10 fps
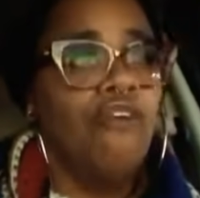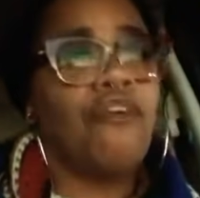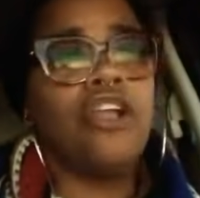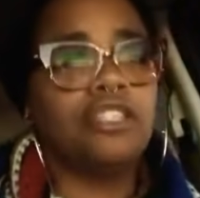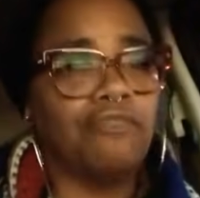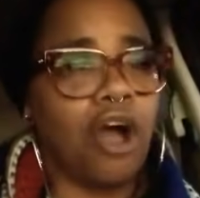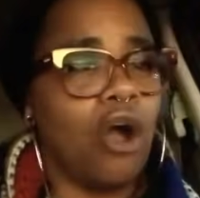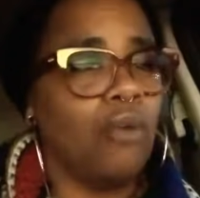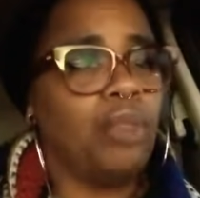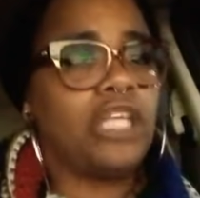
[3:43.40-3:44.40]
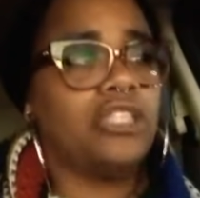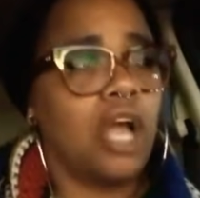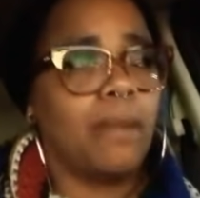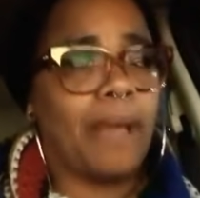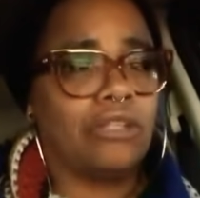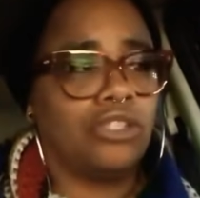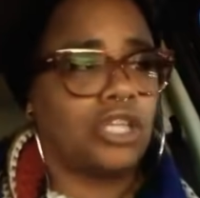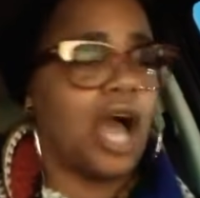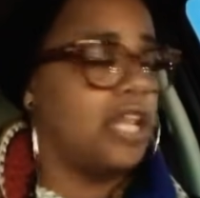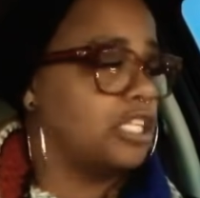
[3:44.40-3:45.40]
First of all, let's talk
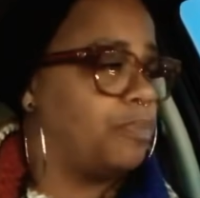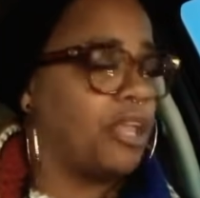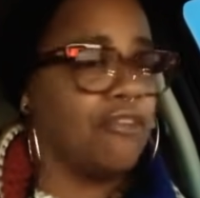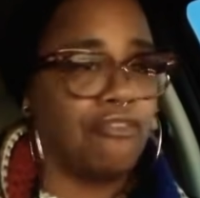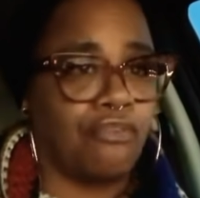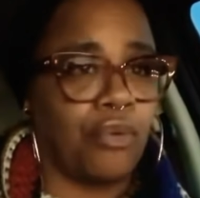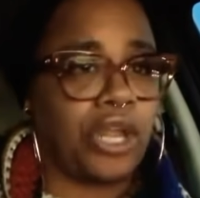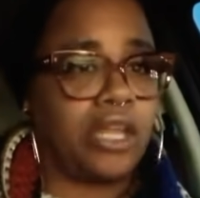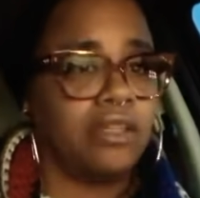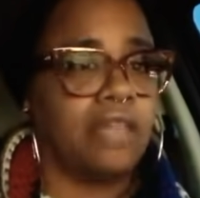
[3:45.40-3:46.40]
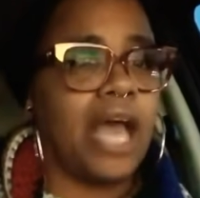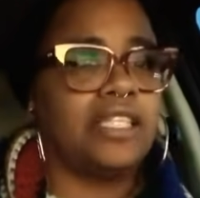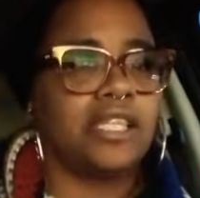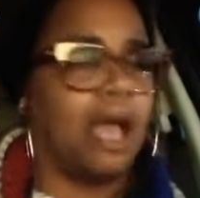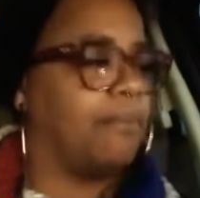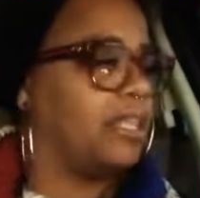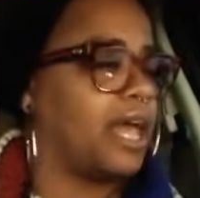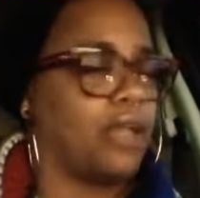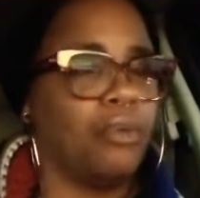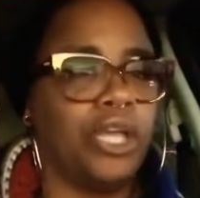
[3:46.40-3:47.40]
about college being free. That's, I mean,
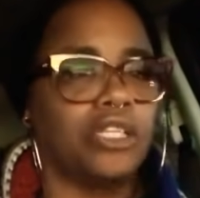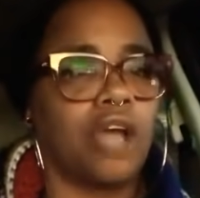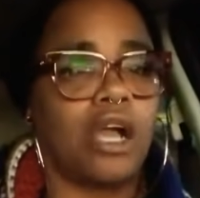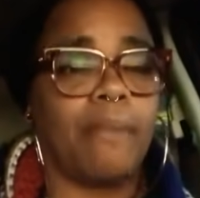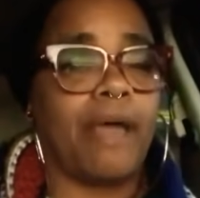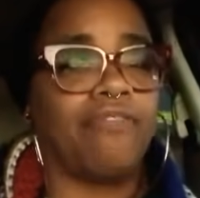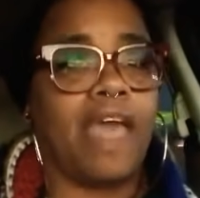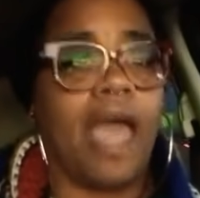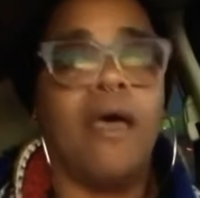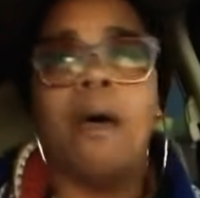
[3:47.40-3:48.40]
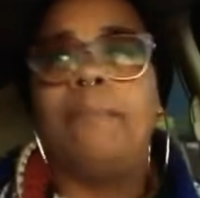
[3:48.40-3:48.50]
like, we could talk about that.